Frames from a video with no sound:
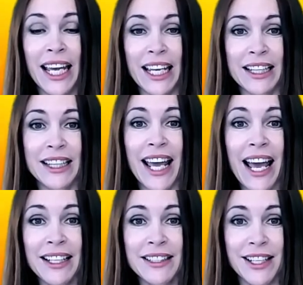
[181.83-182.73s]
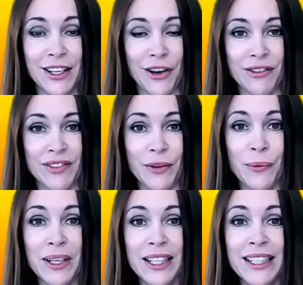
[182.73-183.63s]
in the ending of the
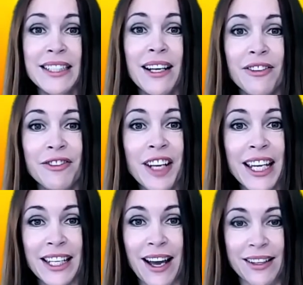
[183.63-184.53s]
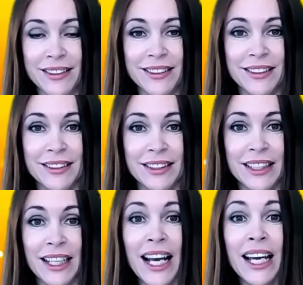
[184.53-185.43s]
word viņa.
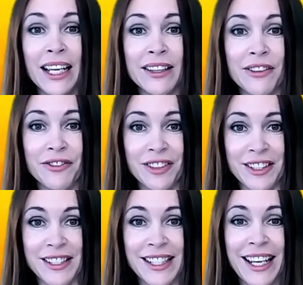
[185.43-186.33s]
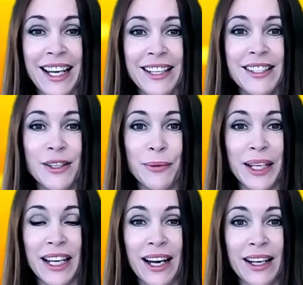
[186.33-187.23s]
In the first case,
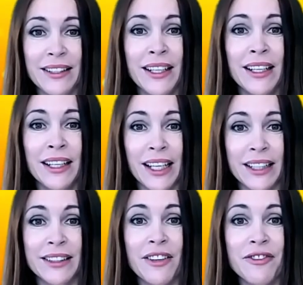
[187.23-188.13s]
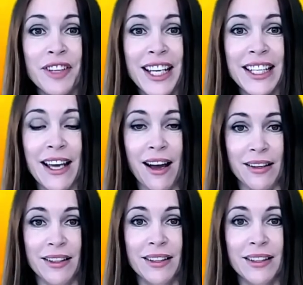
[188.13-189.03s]
we had it
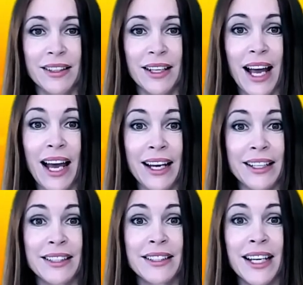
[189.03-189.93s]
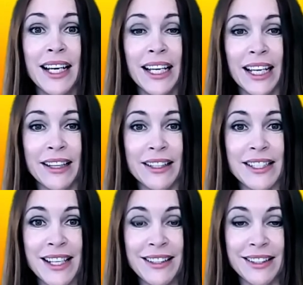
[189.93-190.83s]
viņa. And in the
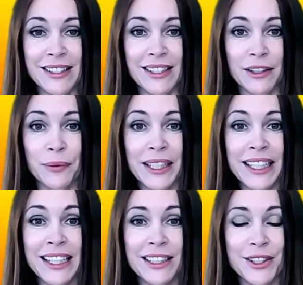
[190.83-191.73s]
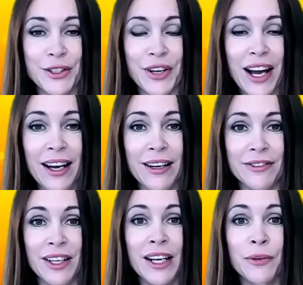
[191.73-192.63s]
sentence that we needed to
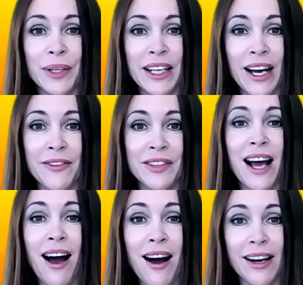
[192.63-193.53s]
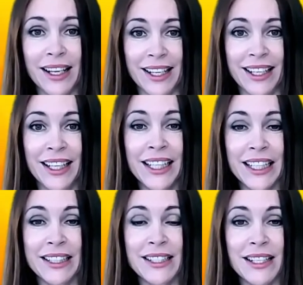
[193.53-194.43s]
have, we have I.
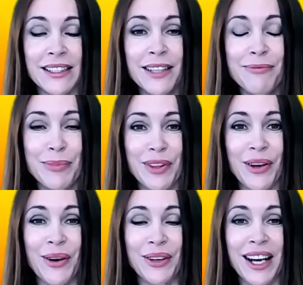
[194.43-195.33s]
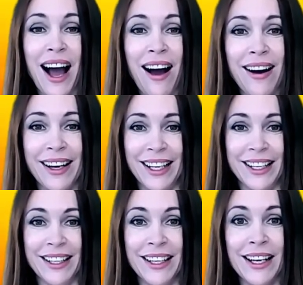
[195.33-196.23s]
It is a diphthong,
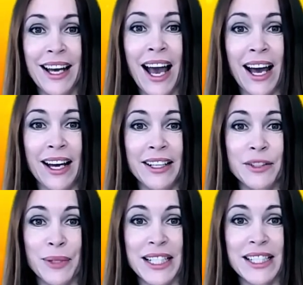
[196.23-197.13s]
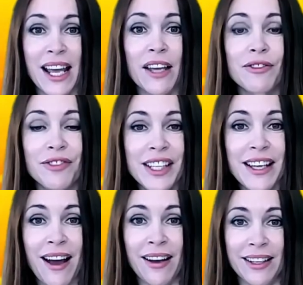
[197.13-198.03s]
I. And we say,
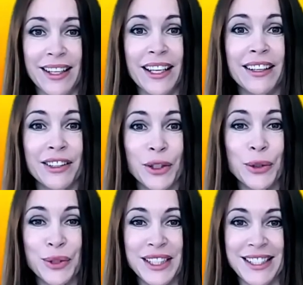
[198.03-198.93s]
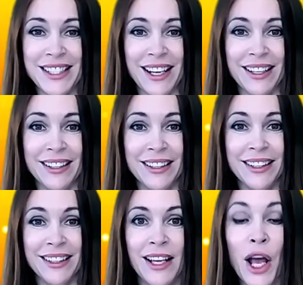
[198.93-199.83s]
viņai ir kuce.
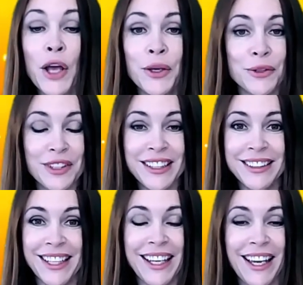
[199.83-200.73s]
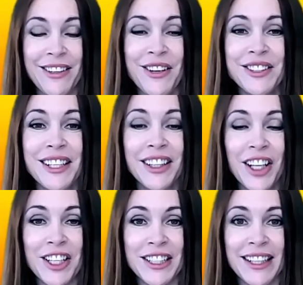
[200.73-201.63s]
You really cannot
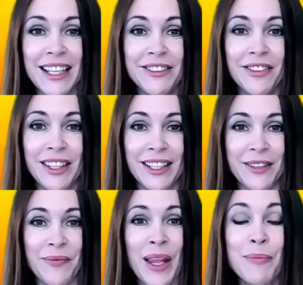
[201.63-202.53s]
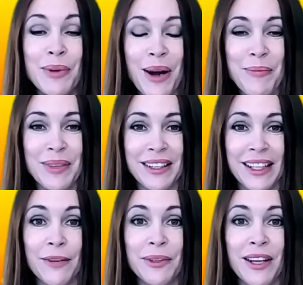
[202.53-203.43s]
learn Latvian
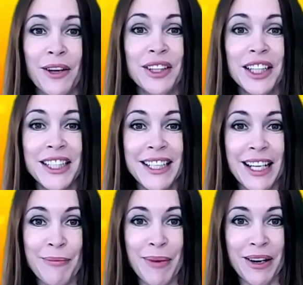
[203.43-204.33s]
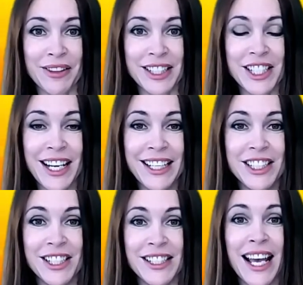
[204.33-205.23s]
properly without learning about the
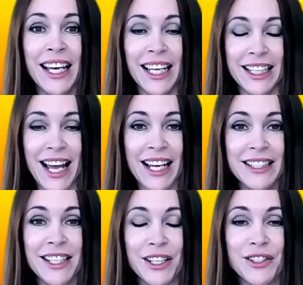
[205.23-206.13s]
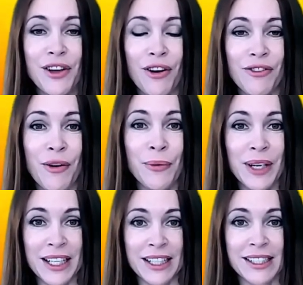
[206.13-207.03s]
changes in endings of
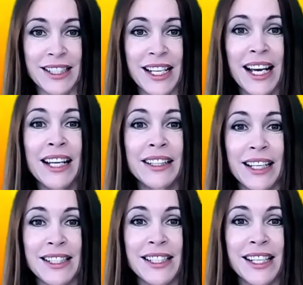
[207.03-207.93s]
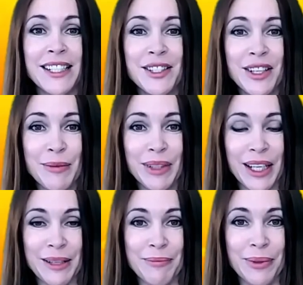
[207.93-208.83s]
words. That's
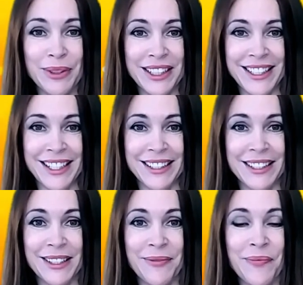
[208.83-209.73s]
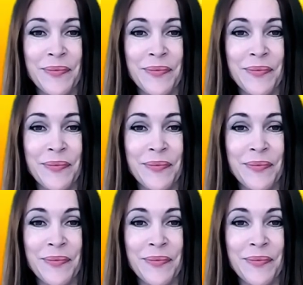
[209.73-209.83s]
extremely important.